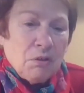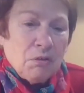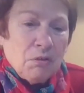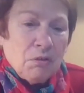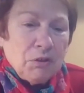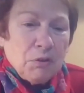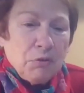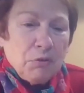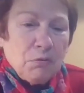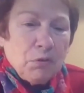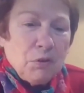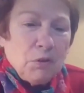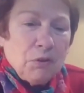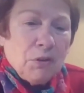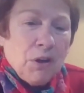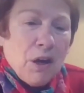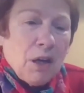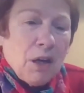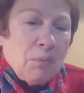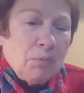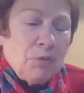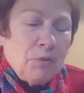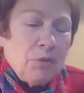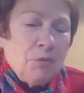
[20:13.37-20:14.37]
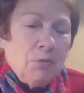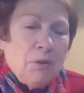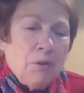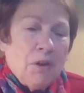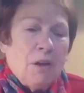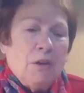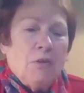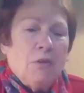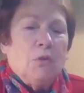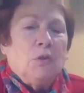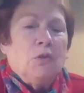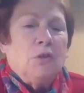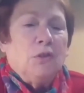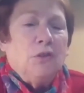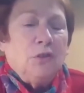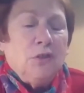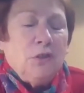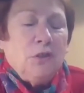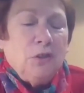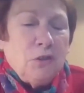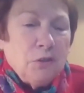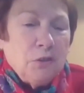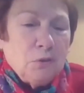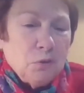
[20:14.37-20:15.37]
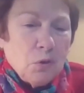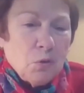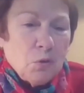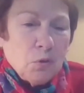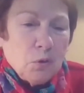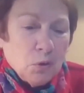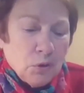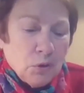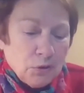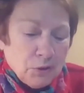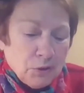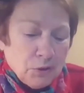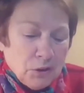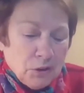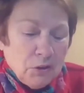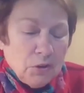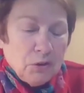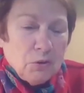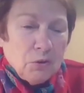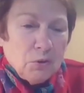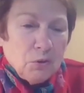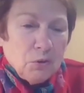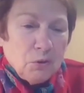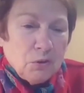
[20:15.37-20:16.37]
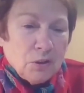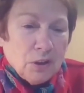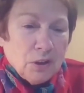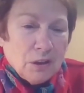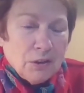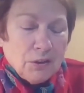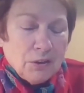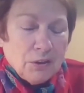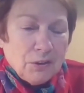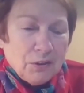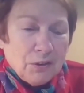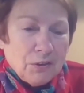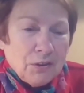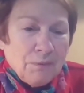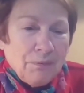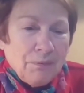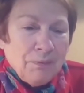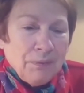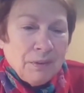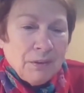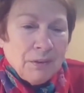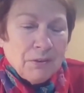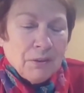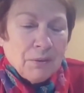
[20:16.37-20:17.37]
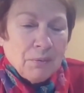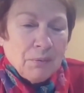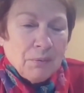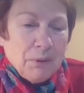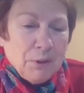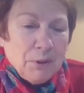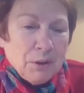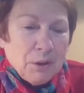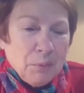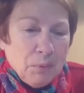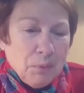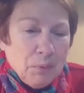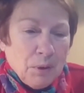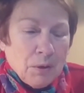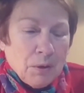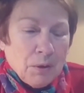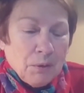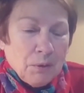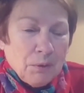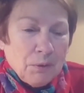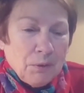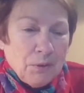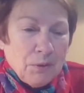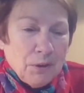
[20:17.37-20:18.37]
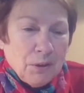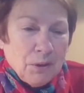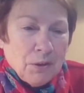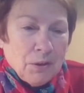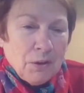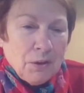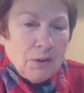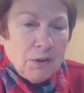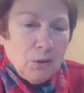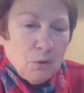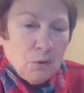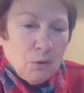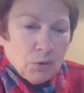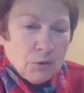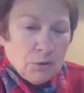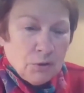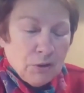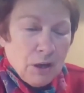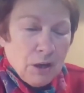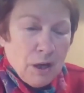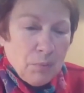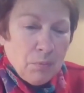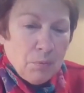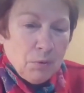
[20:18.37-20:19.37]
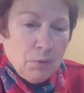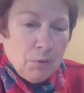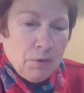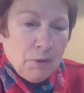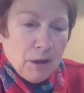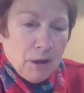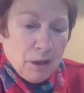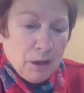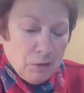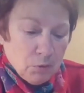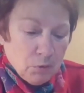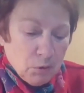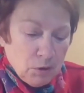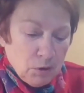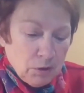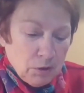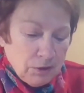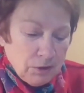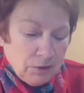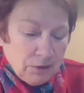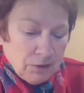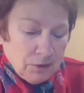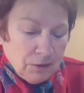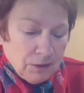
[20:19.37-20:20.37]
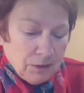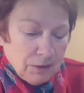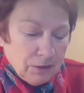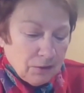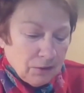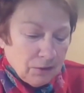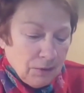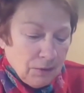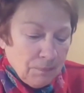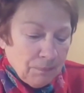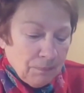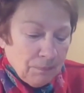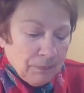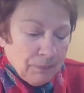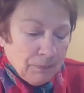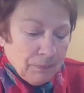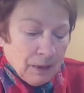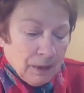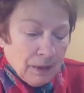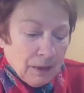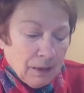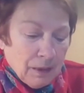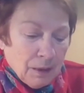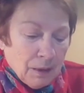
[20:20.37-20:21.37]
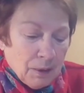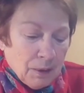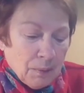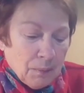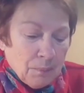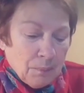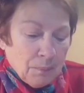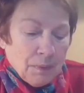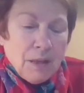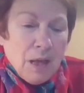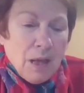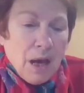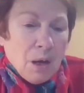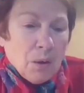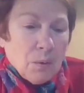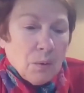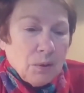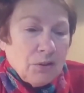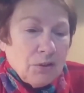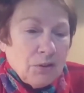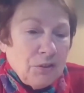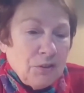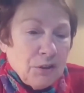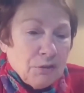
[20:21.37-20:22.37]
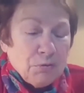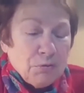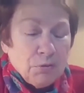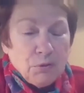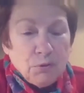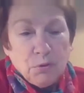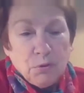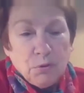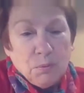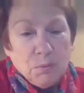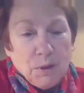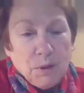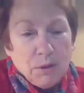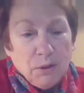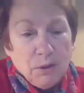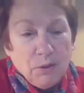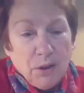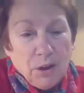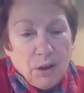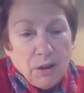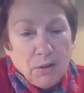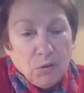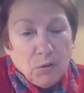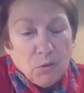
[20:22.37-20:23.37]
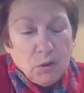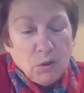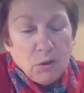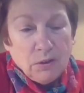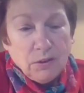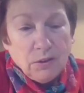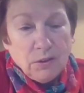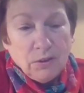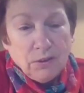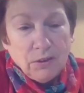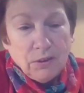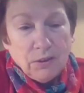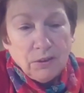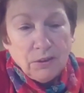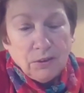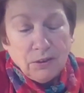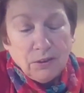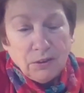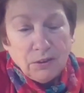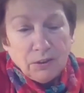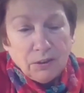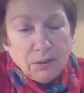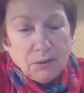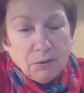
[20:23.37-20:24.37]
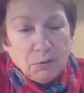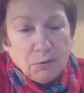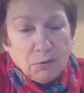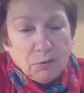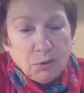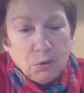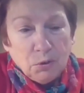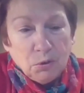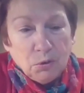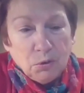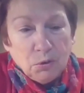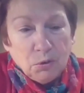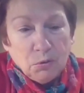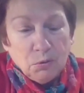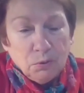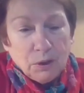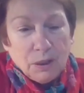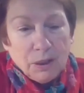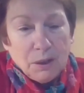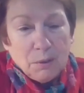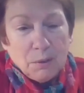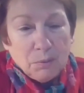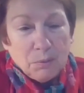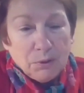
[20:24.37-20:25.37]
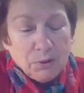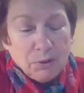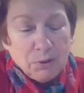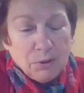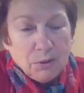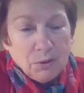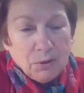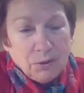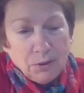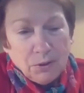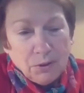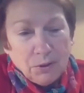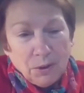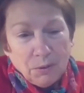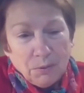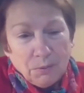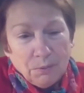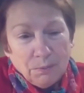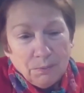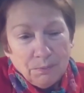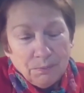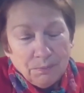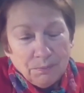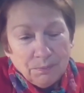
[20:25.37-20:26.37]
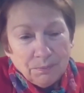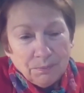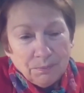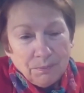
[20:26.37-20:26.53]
There are different types of thyroid disease, of course. Can you tell us something about your type of thyroid disease and how it's different from other thyroid diseases, if you feel able to do so?